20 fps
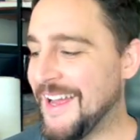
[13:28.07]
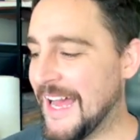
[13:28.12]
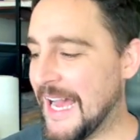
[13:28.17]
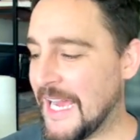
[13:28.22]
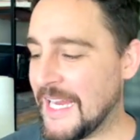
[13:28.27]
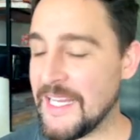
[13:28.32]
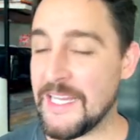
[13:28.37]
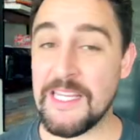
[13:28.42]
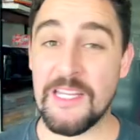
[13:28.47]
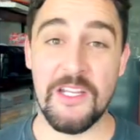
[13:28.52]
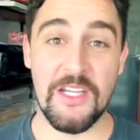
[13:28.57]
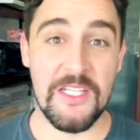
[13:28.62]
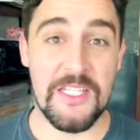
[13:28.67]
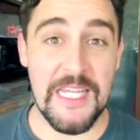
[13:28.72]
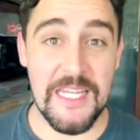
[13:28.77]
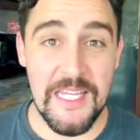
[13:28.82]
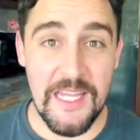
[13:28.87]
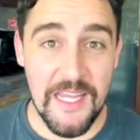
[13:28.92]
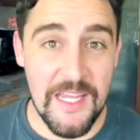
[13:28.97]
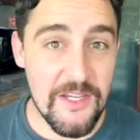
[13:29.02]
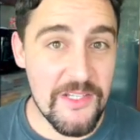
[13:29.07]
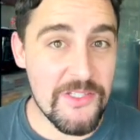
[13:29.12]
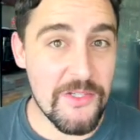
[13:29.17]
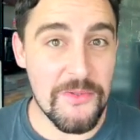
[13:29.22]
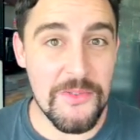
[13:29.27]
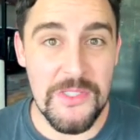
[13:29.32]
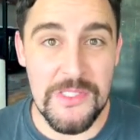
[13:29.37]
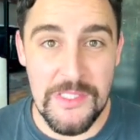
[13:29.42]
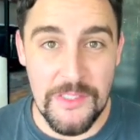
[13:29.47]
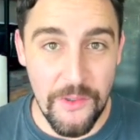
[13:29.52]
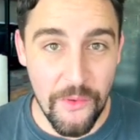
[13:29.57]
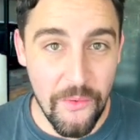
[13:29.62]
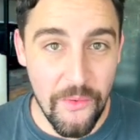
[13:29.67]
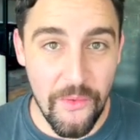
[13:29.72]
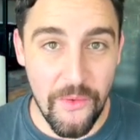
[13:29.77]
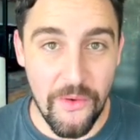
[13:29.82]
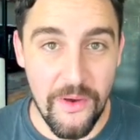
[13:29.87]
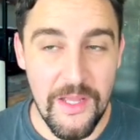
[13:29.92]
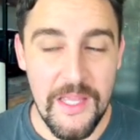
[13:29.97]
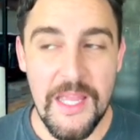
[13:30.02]
I get so
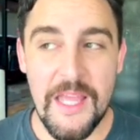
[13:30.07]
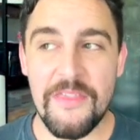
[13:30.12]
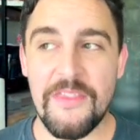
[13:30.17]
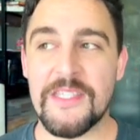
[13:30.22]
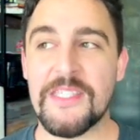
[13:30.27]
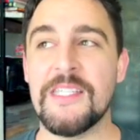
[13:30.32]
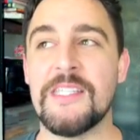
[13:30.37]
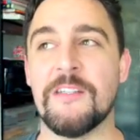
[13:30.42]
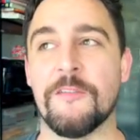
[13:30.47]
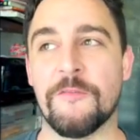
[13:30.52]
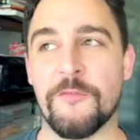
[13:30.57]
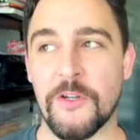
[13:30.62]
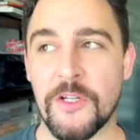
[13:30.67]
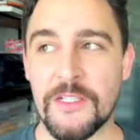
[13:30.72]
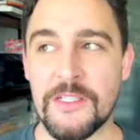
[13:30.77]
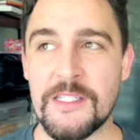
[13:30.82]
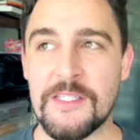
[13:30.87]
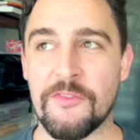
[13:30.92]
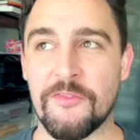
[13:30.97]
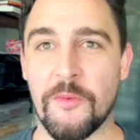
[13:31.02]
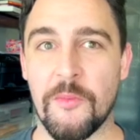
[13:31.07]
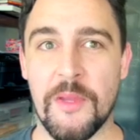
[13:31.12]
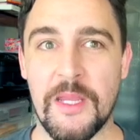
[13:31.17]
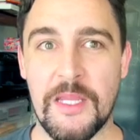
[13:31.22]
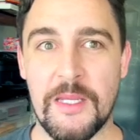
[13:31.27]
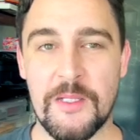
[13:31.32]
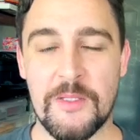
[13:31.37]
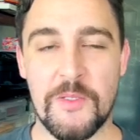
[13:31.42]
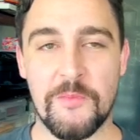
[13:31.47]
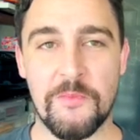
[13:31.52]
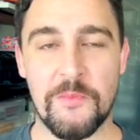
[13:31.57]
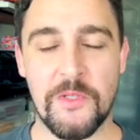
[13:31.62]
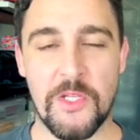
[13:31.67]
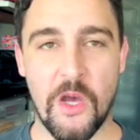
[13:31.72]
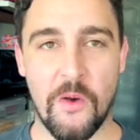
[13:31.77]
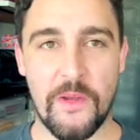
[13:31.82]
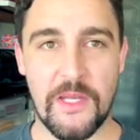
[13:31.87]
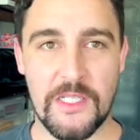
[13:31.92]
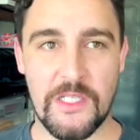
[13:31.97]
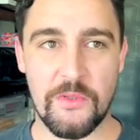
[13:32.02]
sore. There's a difference for me
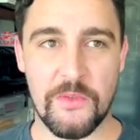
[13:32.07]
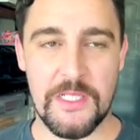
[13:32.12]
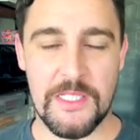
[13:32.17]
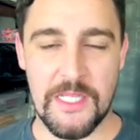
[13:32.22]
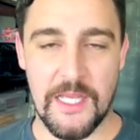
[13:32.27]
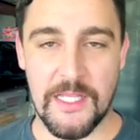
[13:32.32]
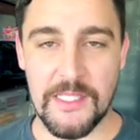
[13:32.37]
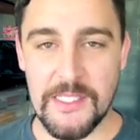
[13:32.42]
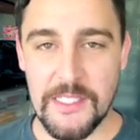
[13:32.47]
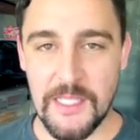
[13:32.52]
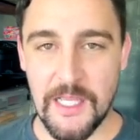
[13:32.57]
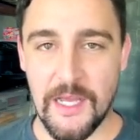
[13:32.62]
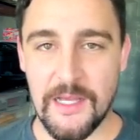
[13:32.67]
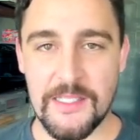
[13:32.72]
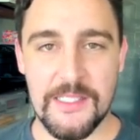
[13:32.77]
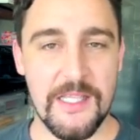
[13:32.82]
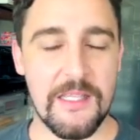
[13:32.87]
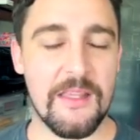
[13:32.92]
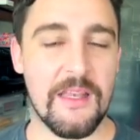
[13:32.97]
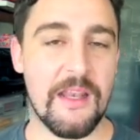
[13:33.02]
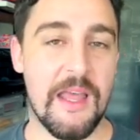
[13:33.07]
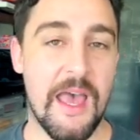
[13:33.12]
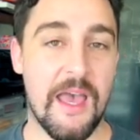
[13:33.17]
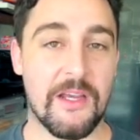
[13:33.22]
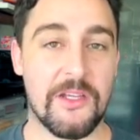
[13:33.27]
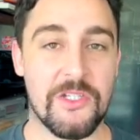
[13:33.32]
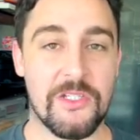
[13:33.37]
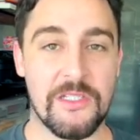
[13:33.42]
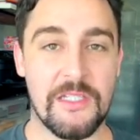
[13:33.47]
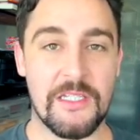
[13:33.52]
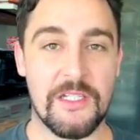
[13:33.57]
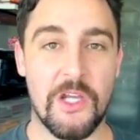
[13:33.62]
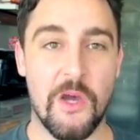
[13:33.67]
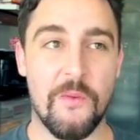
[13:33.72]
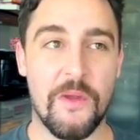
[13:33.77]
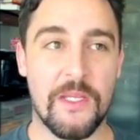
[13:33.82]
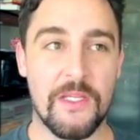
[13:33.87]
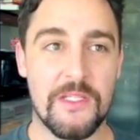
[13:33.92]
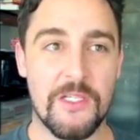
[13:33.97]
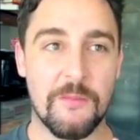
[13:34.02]
going to a dance class and then actually
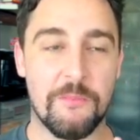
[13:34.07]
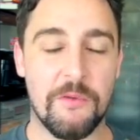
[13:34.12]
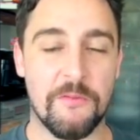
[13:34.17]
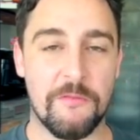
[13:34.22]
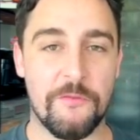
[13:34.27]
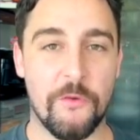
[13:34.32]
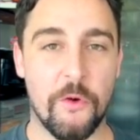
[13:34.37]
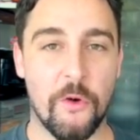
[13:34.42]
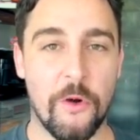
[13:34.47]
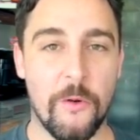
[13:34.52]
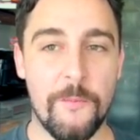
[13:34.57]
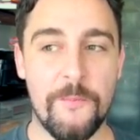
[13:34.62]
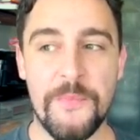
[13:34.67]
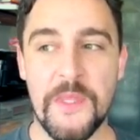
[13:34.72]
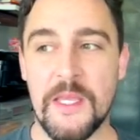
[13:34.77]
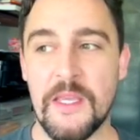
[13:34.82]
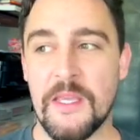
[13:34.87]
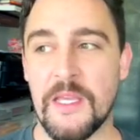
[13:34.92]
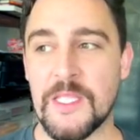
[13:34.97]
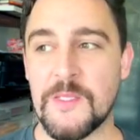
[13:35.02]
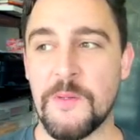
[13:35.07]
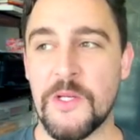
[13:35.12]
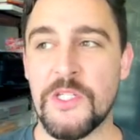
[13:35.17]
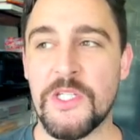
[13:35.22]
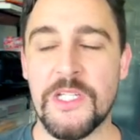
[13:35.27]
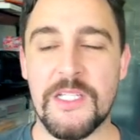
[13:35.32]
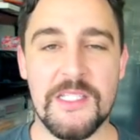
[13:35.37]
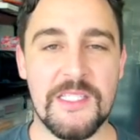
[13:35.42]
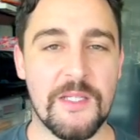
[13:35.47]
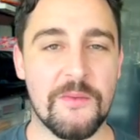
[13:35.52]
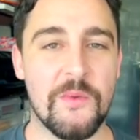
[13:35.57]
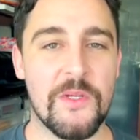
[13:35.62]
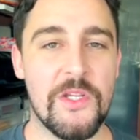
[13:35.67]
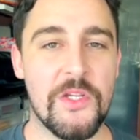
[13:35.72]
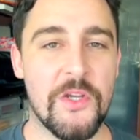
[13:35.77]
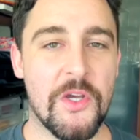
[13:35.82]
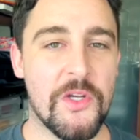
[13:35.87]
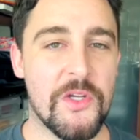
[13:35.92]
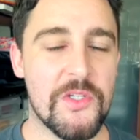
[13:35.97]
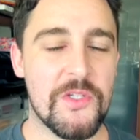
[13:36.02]
going to perform. Especially because when you
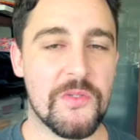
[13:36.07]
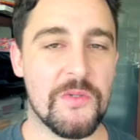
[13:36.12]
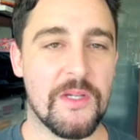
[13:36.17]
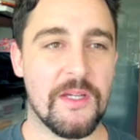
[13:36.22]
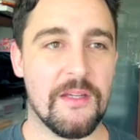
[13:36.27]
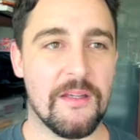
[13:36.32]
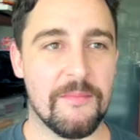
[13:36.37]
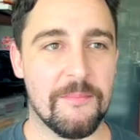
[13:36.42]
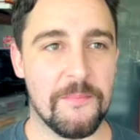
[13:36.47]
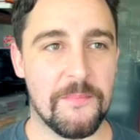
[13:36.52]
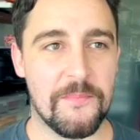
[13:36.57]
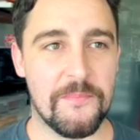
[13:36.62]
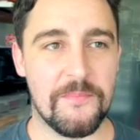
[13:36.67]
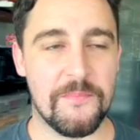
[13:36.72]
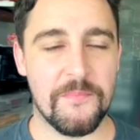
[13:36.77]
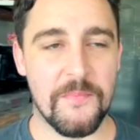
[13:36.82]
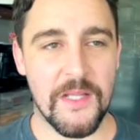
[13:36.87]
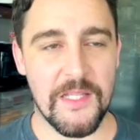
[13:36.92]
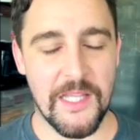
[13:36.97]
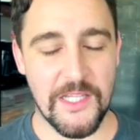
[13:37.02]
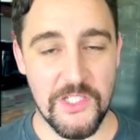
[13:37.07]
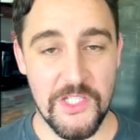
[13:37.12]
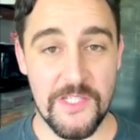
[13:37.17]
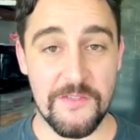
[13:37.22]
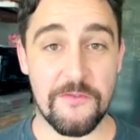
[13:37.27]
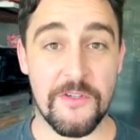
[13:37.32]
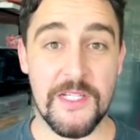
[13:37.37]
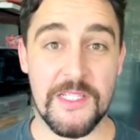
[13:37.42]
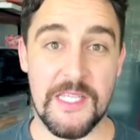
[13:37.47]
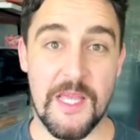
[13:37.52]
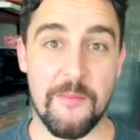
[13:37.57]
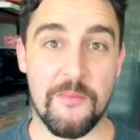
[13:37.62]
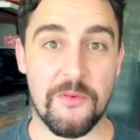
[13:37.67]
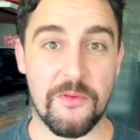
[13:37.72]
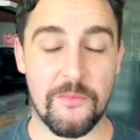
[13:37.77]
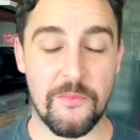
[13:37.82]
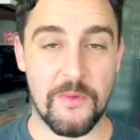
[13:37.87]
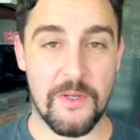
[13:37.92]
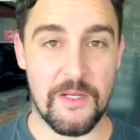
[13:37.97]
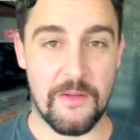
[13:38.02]
go to do just for
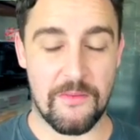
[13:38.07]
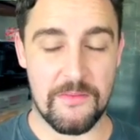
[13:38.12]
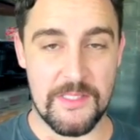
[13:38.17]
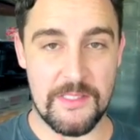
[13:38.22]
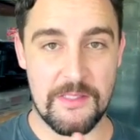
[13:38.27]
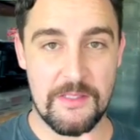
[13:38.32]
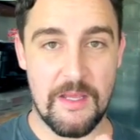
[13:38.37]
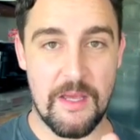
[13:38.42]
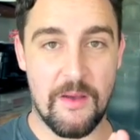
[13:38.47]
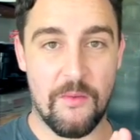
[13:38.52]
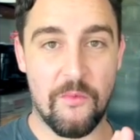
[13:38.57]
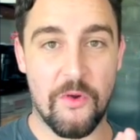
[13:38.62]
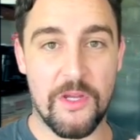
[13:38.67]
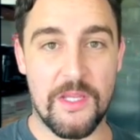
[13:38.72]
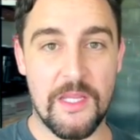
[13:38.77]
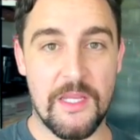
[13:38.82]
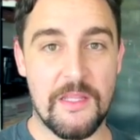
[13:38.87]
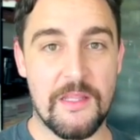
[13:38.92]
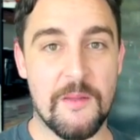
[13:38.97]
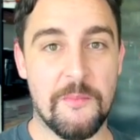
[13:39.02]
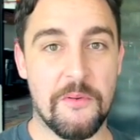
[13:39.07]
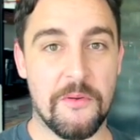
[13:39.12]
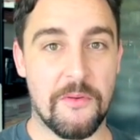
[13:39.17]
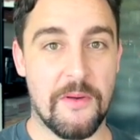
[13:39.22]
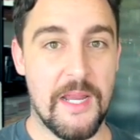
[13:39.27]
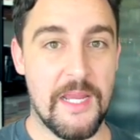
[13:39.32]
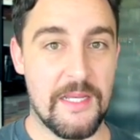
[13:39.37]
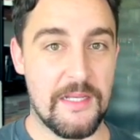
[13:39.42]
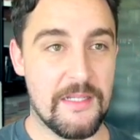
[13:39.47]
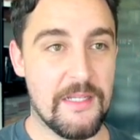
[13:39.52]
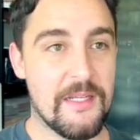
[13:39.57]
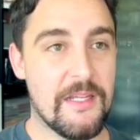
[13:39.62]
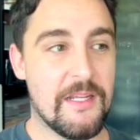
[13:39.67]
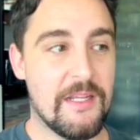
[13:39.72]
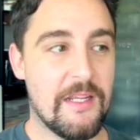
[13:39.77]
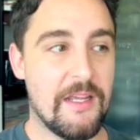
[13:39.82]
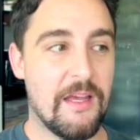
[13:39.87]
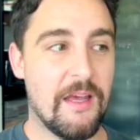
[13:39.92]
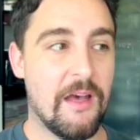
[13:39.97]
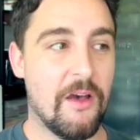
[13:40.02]
example, when I was working in the parade
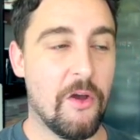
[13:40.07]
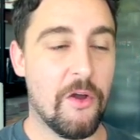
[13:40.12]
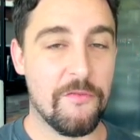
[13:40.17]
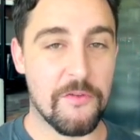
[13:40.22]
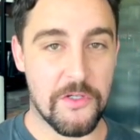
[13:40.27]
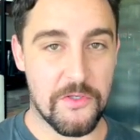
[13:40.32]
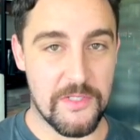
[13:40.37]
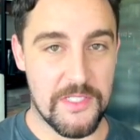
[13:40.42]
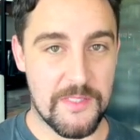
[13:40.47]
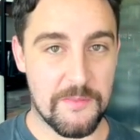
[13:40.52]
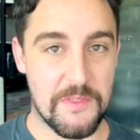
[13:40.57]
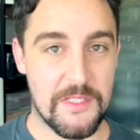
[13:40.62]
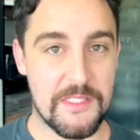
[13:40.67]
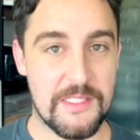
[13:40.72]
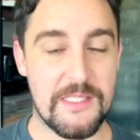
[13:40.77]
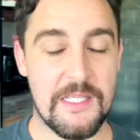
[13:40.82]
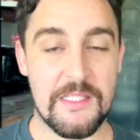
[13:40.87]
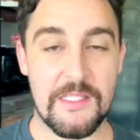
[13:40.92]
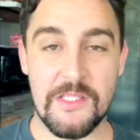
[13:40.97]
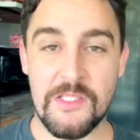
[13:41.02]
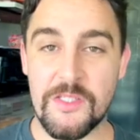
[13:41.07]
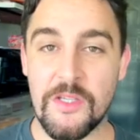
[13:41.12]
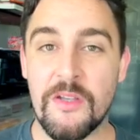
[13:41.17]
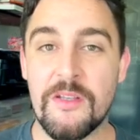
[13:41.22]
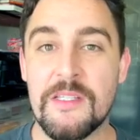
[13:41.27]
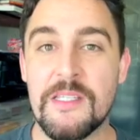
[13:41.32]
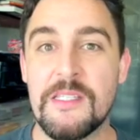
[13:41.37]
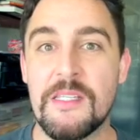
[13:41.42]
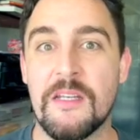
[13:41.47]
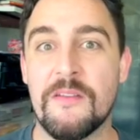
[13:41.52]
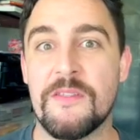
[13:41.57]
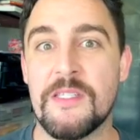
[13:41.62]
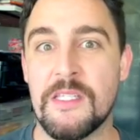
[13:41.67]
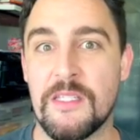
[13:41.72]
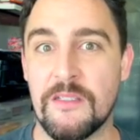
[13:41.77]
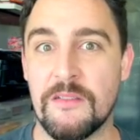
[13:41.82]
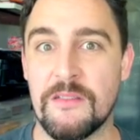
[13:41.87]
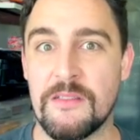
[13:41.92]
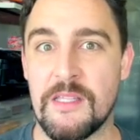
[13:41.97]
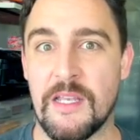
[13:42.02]
over Christmas, there's a certain set of
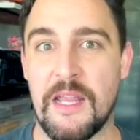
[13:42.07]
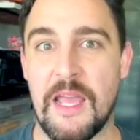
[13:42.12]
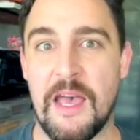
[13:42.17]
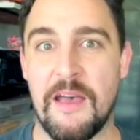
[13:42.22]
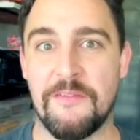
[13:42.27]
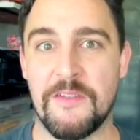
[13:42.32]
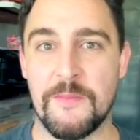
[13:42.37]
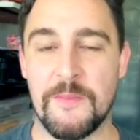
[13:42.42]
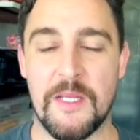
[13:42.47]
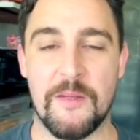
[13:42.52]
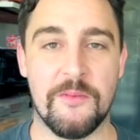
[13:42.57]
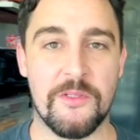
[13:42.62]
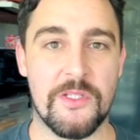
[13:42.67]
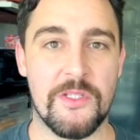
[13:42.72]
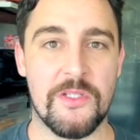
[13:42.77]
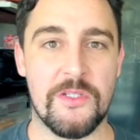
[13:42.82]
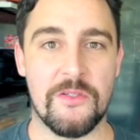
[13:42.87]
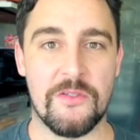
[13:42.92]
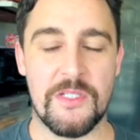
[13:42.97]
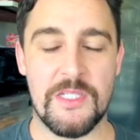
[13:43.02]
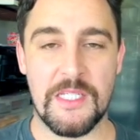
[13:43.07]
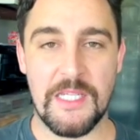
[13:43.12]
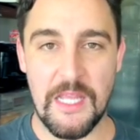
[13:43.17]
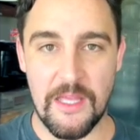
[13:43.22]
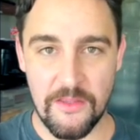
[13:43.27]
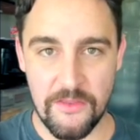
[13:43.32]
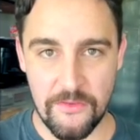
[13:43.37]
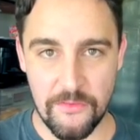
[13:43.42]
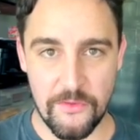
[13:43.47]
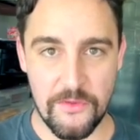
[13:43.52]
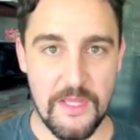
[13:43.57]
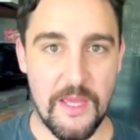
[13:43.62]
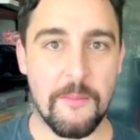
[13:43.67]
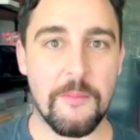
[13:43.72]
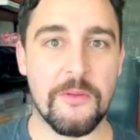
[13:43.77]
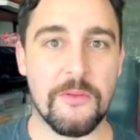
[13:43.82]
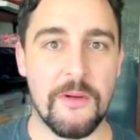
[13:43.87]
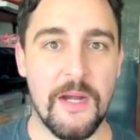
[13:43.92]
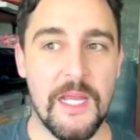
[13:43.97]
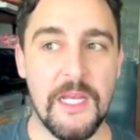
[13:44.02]
skills that I have to be able to do to get through that
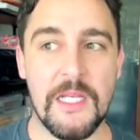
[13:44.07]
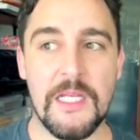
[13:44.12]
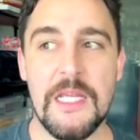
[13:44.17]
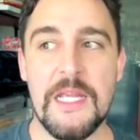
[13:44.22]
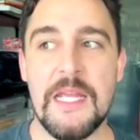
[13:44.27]
parade.